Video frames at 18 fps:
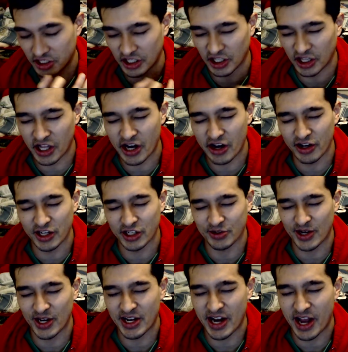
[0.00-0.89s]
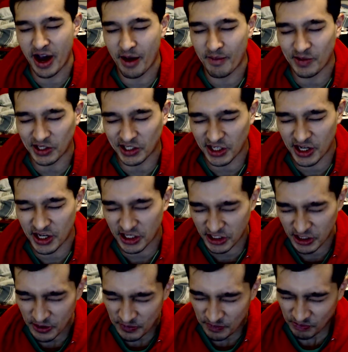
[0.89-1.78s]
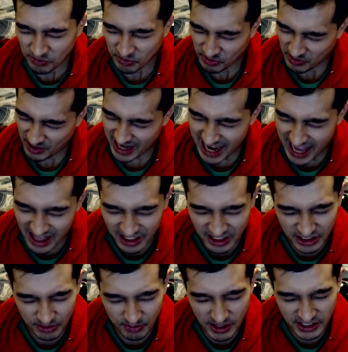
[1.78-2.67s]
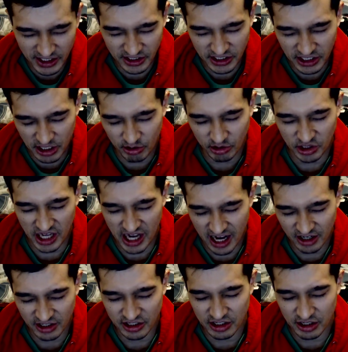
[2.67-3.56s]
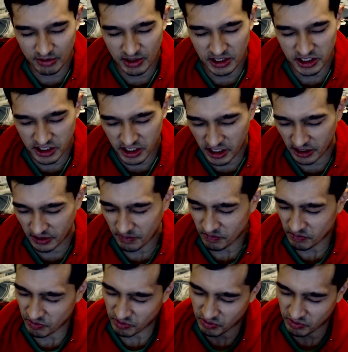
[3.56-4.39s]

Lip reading: hilarious right now, because Alice makes a deal with Asuna by saying,